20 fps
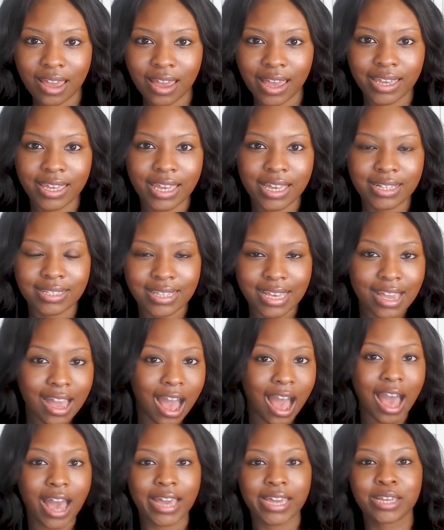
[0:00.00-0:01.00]
I can't say
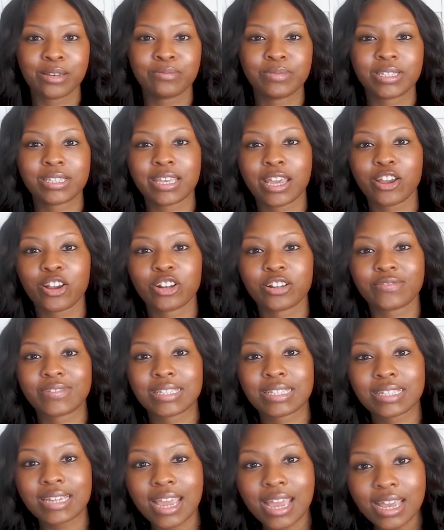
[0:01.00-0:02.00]
I am scared of
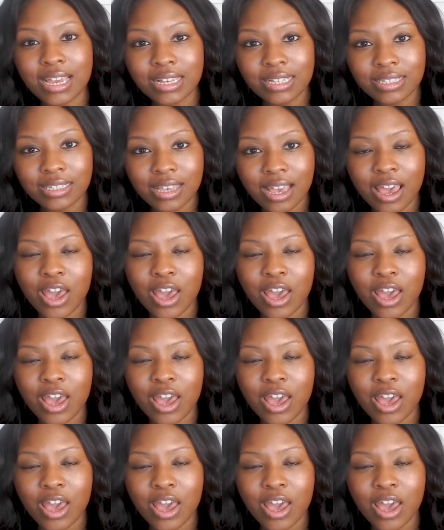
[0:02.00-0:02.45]
snakes